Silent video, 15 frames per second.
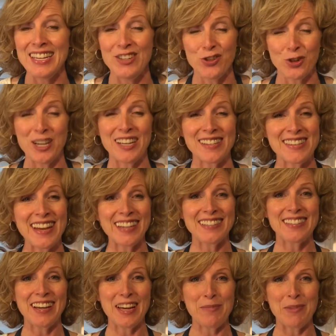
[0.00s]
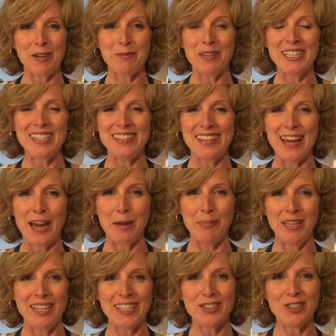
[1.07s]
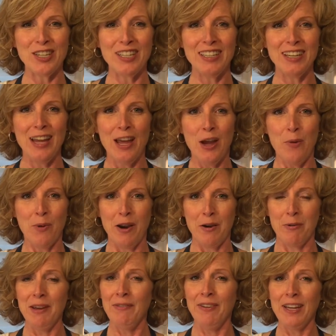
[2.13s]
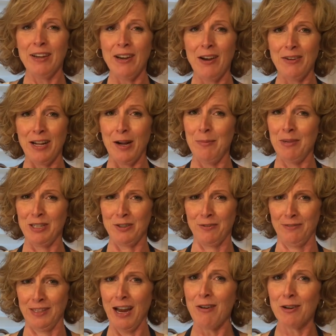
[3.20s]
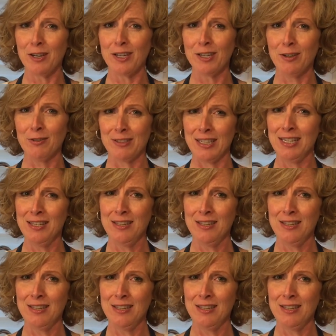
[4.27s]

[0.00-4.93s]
Join us next time on Wendy's AIP Kitchen, where we figure out how much flour goes in